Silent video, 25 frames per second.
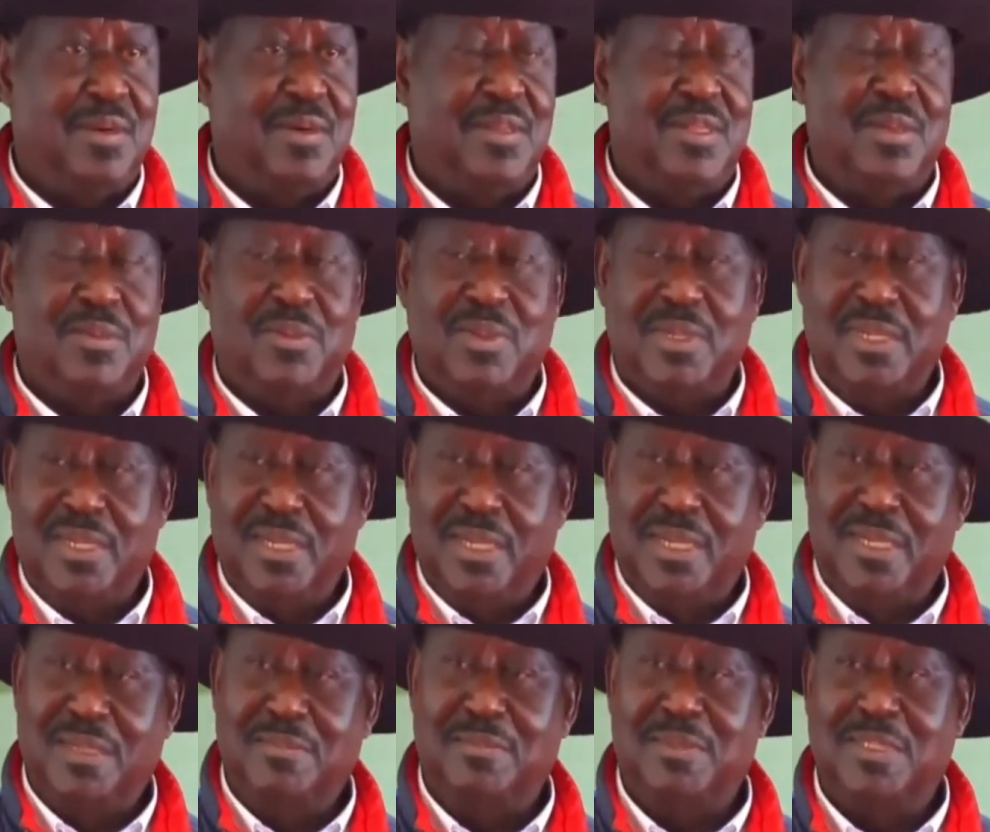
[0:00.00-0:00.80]
On the
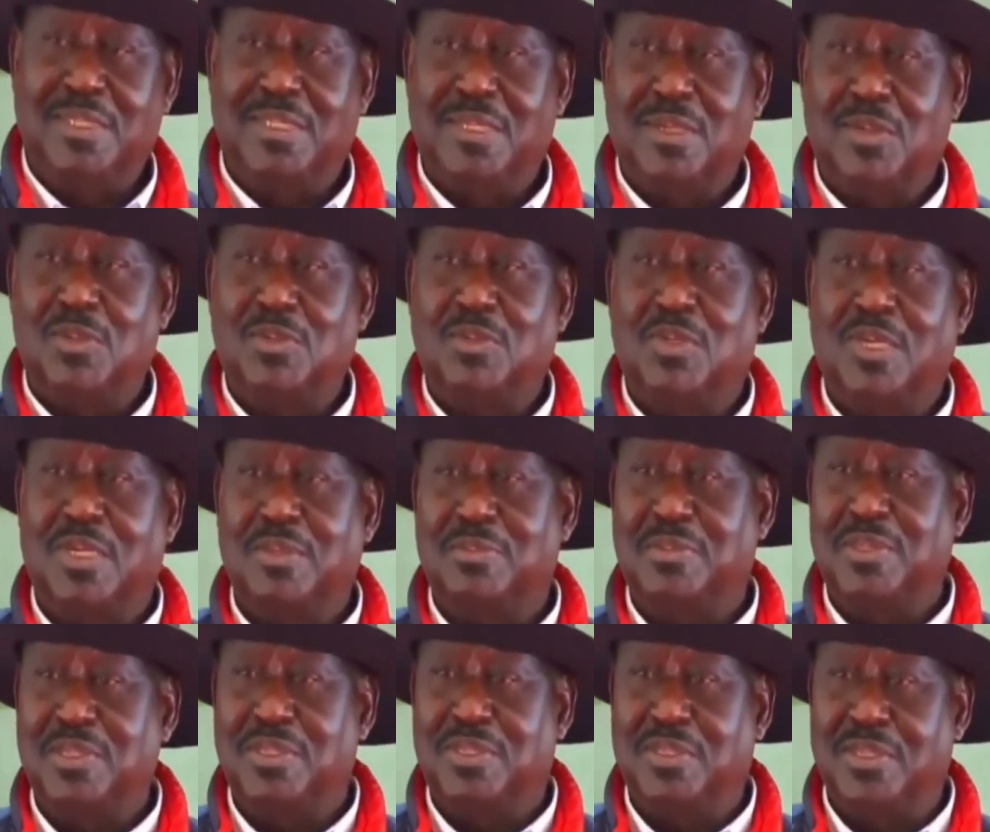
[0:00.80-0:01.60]
one hand, Mr. Ruto
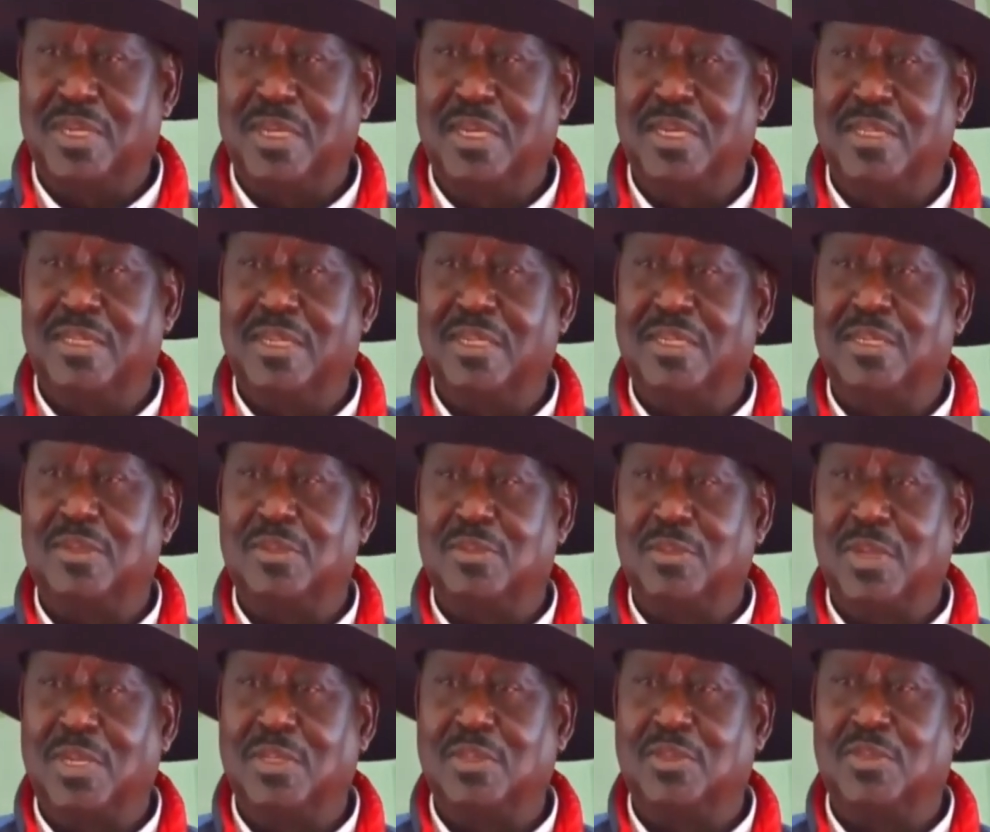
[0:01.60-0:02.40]
has been saying that
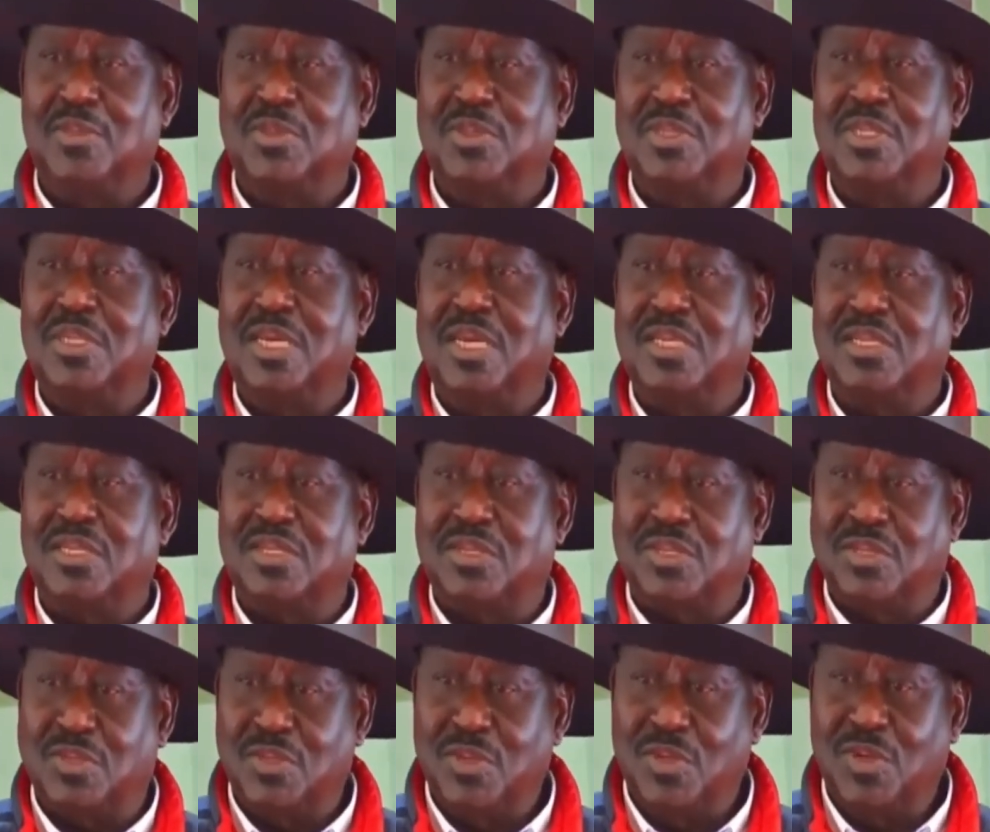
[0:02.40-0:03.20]
he wants to see a
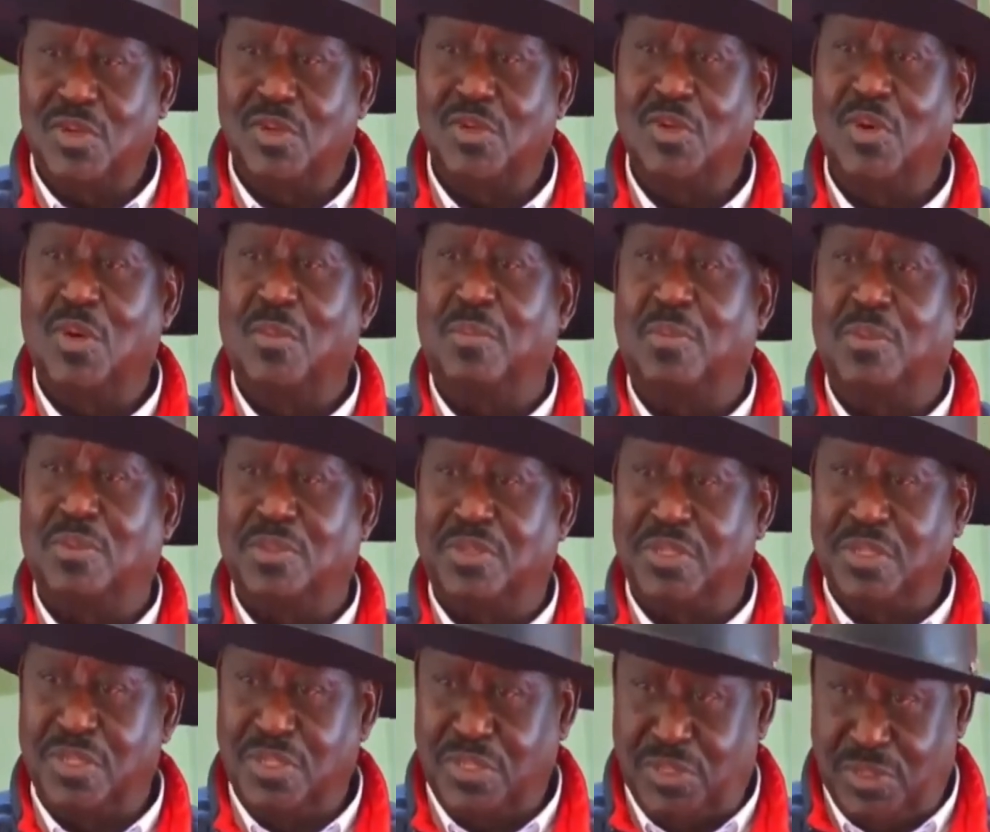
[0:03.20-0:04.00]
strong
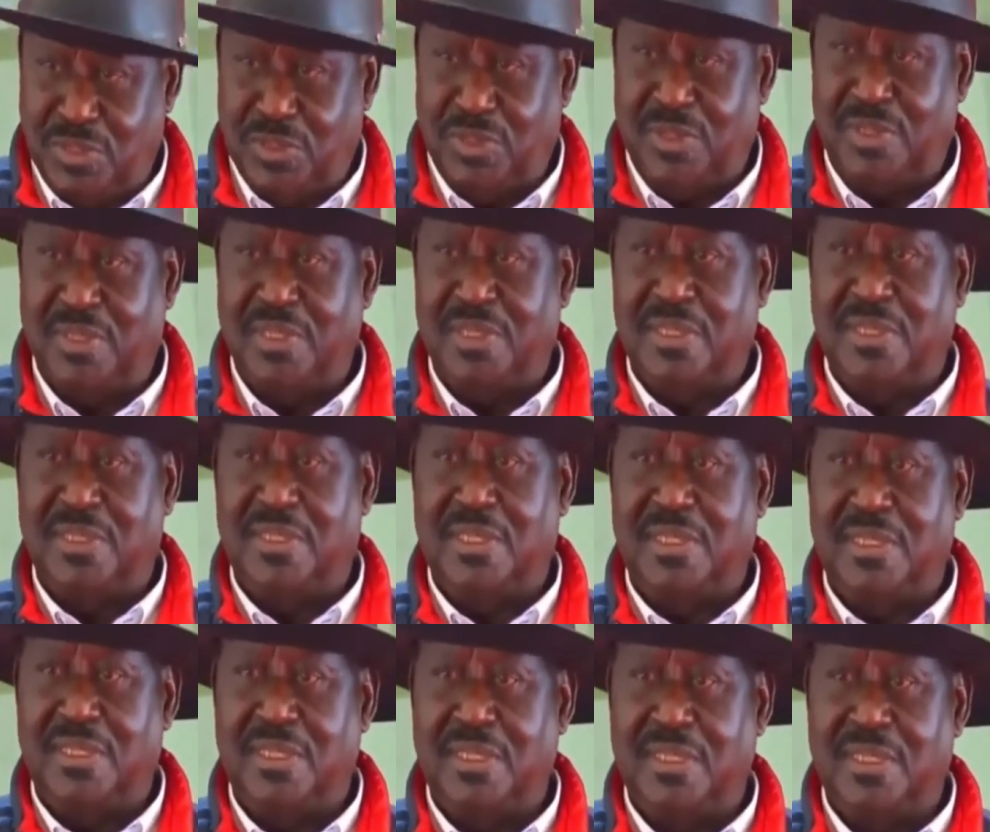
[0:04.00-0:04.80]
opposition.